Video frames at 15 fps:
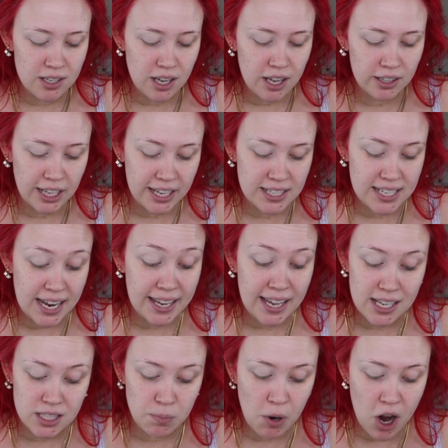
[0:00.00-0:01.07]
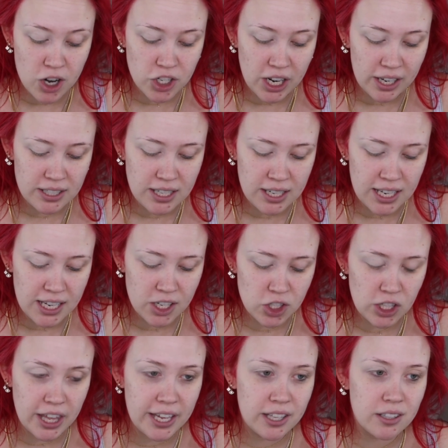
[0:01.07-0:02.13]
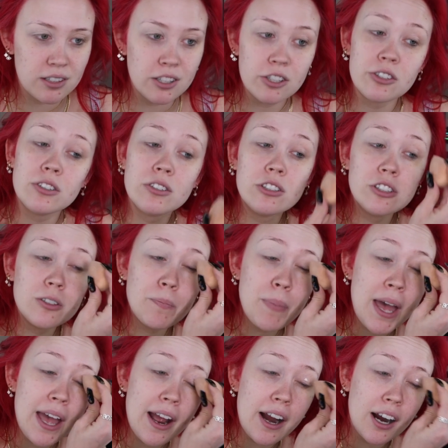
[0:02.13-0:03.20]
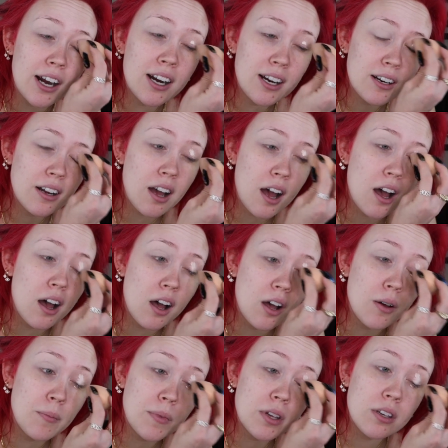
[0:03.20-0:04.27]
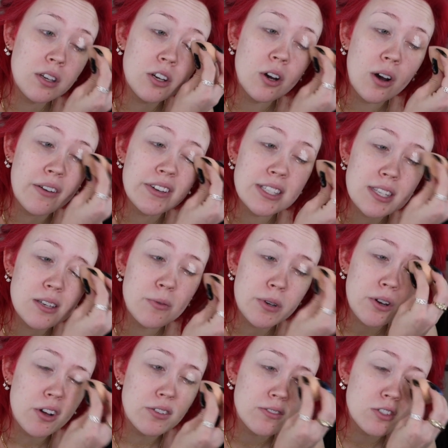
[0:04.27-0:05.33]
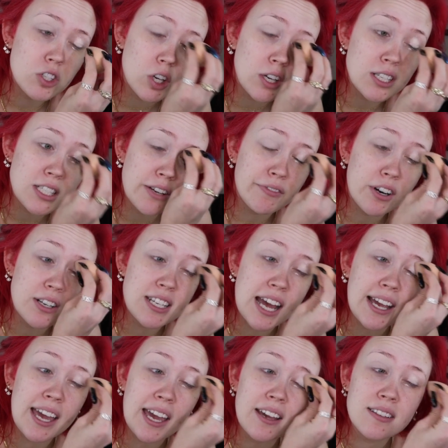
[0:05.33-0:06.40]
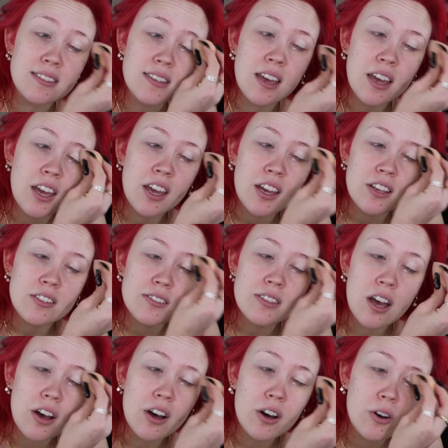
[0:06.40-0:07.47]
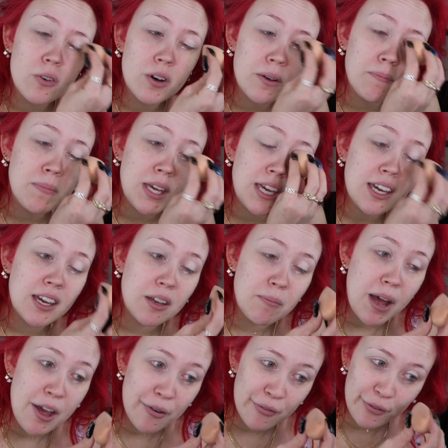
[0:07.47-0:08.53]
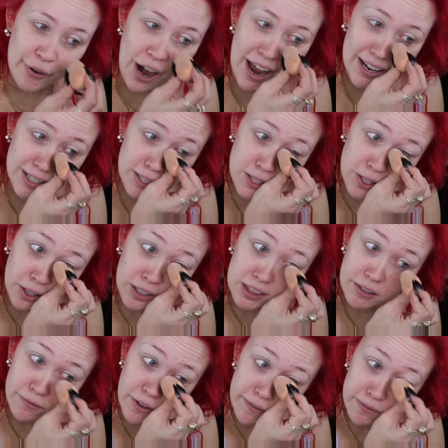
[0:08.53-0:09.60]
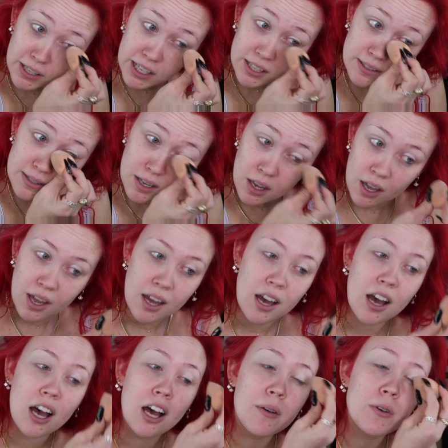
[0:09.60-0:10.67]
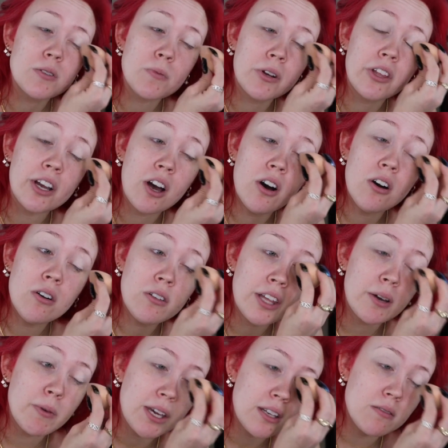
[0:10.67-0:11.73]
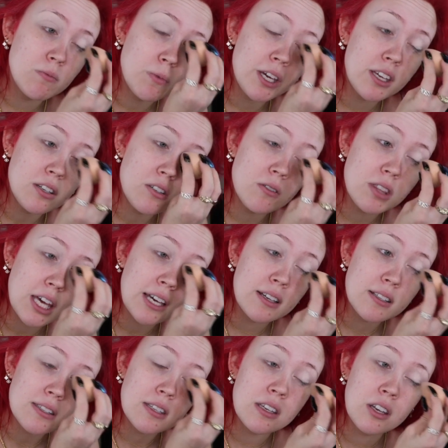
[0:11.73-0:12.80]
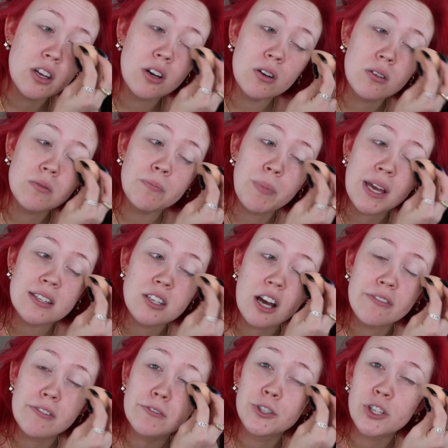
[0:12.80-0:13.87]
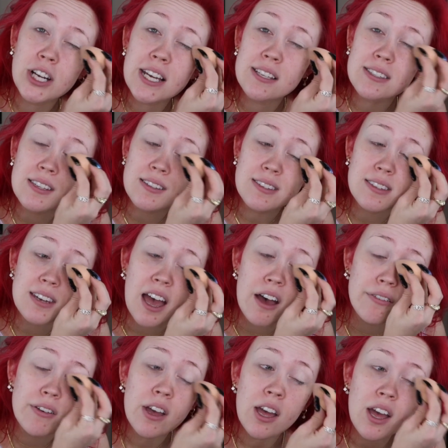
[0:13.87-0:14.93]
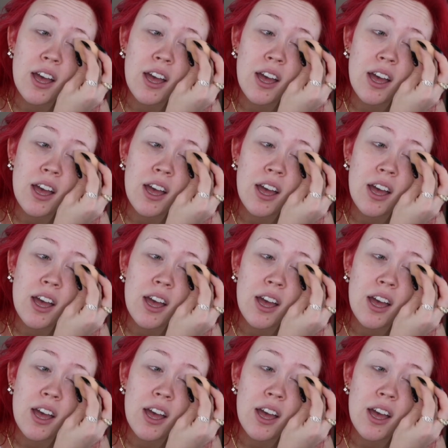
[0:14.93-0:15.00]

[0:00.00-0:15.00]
like a decades project, and each like little pair, you know, obviously we all took different decades. So me and my friend took the 50s because we were like, oh, like we could do things, you know, based off of Grease and stuff,